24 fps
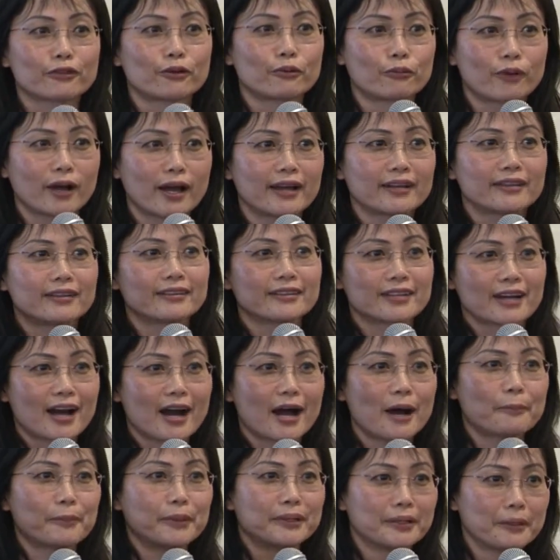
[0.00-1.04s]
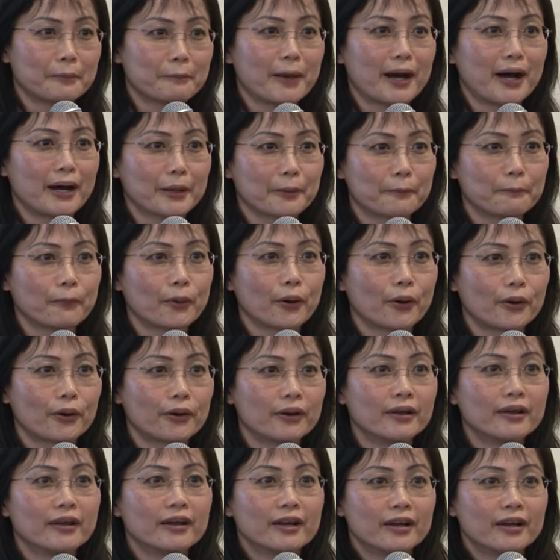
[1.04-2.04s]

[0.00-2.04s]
the right, the top, and the bottom part